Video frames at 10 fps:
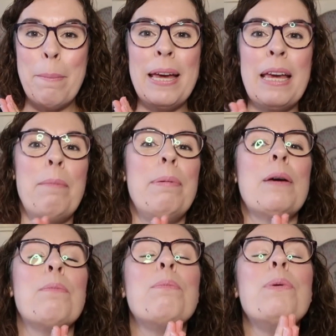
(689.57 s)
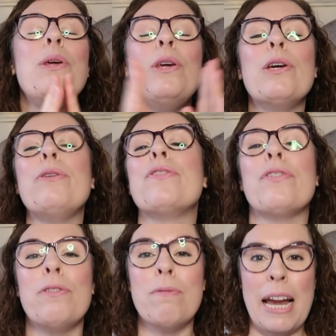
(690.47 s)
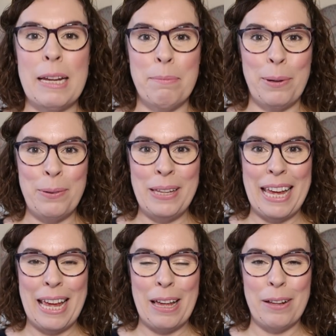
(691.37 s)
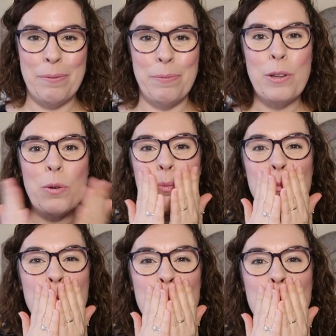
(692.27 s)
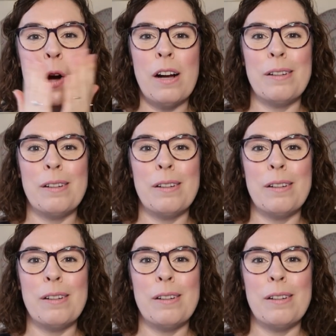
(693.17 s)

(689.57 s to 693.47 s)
May it be a beautiful rainbow year. Mwah.